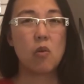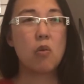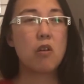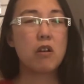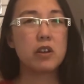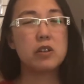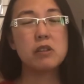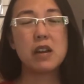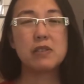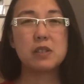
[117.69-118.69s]
or you
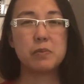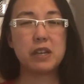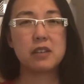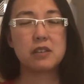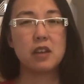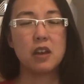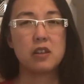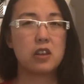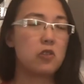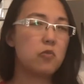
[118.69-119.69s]
don't have space
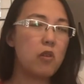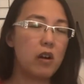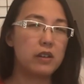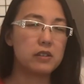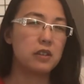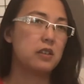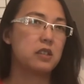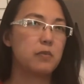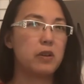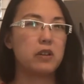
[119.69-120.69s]
that you want
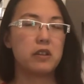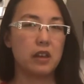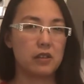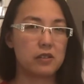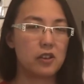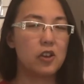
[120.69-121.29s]
to put things.